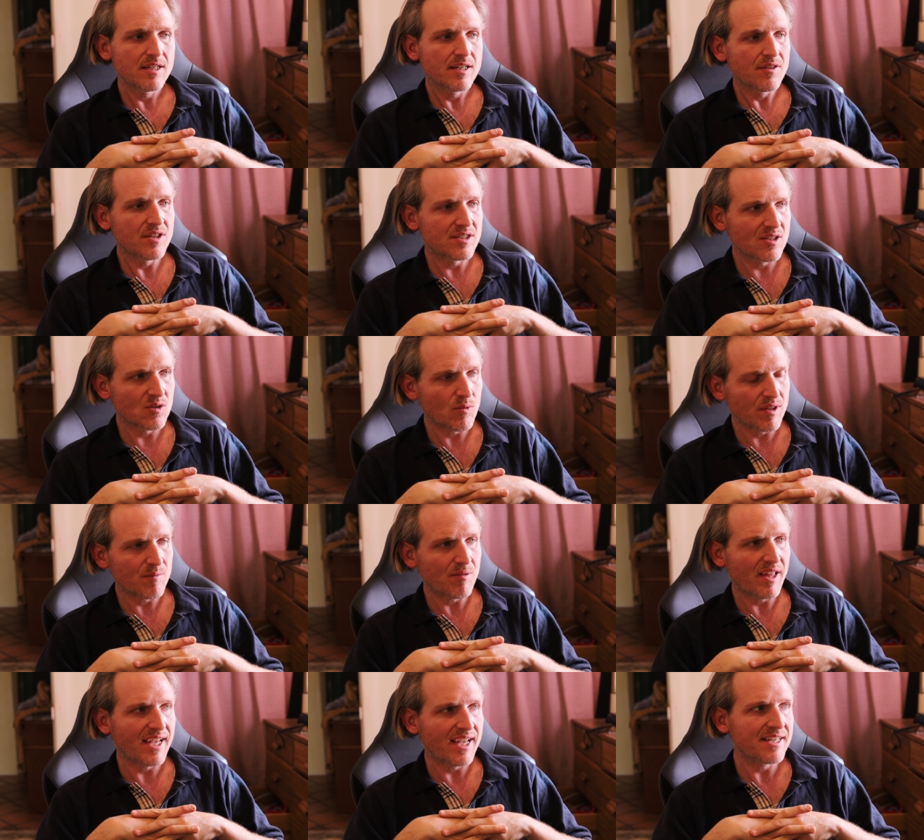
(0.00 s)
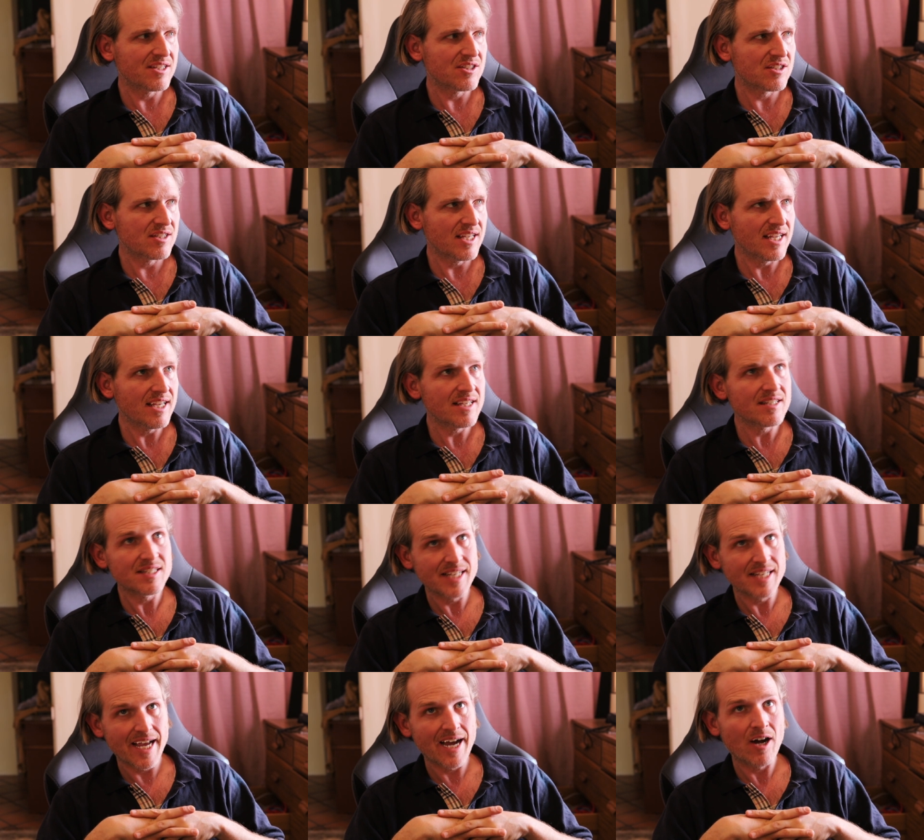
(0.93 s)
This is what the plan is, is
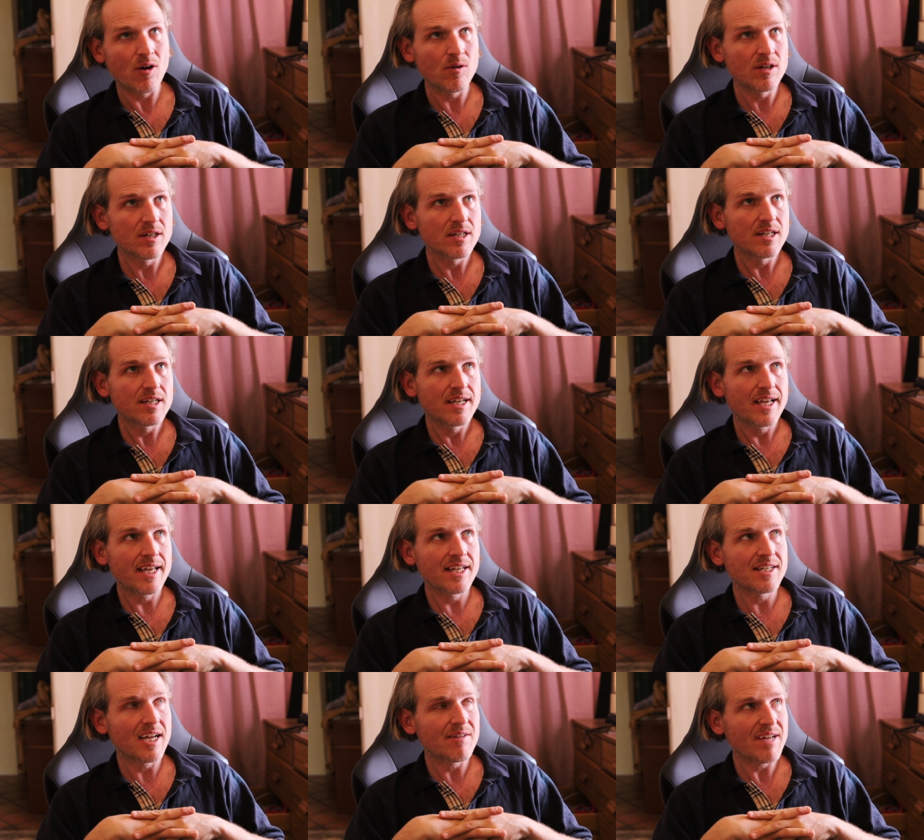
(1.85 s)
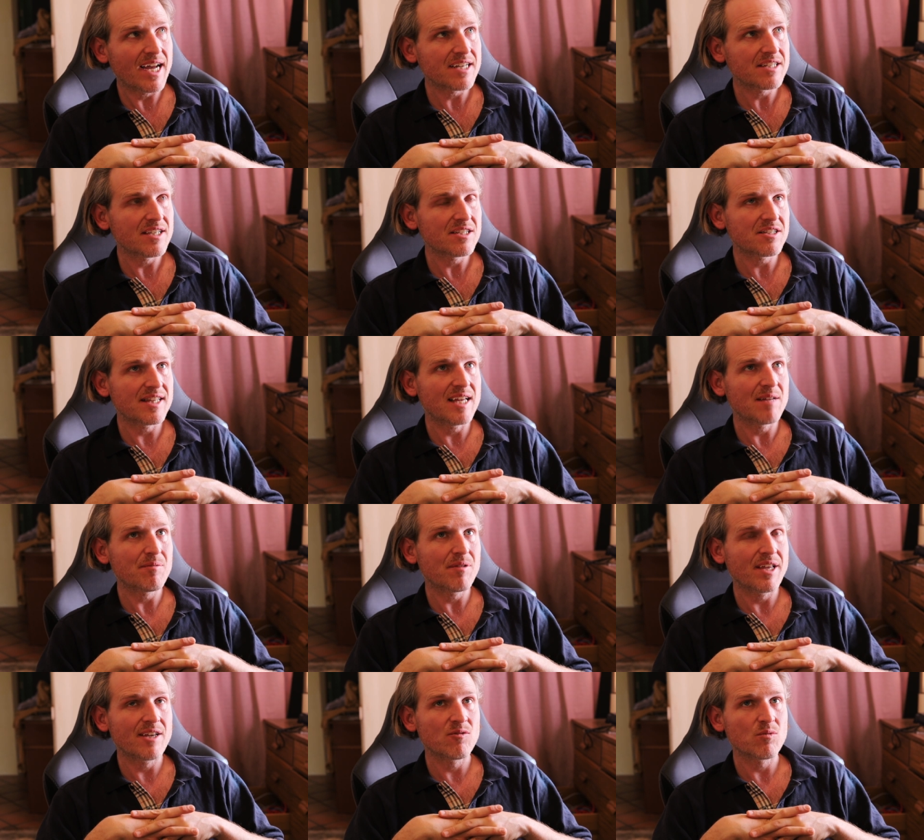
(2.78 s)
now. And to have access to that
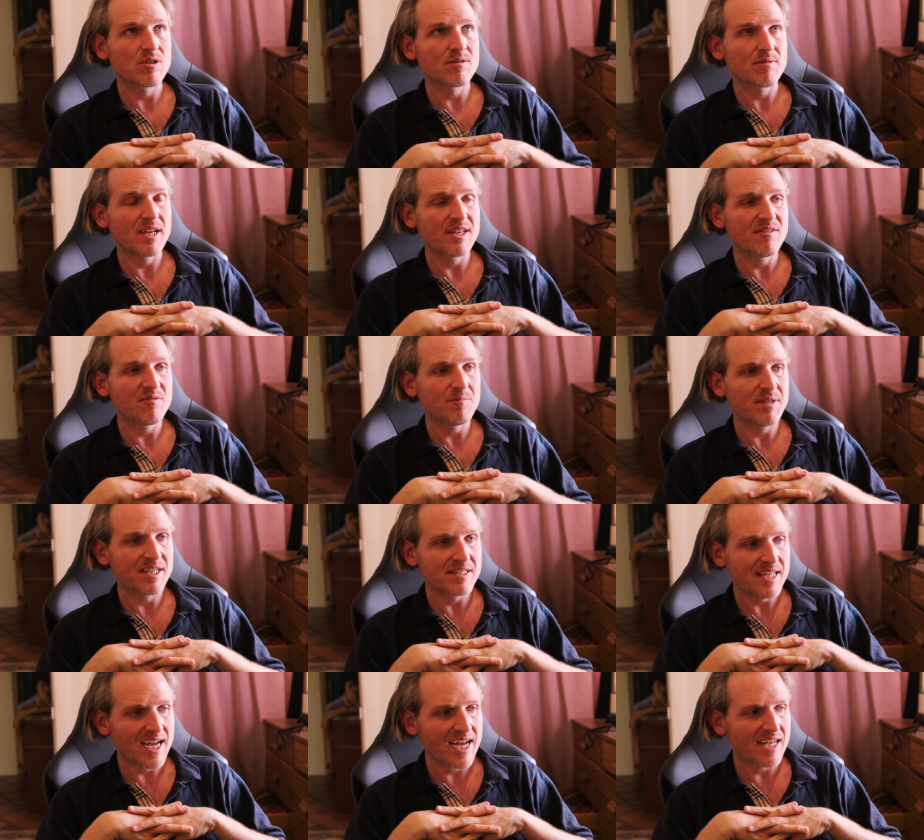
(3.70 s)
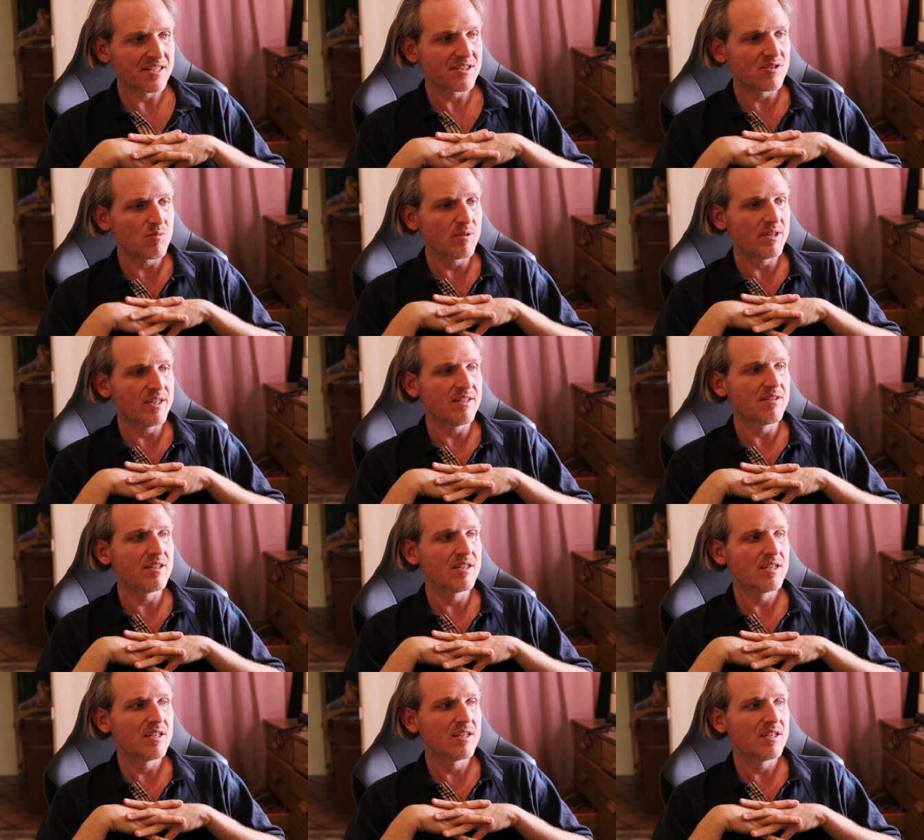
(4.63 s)
plan, we're kind of being tasked with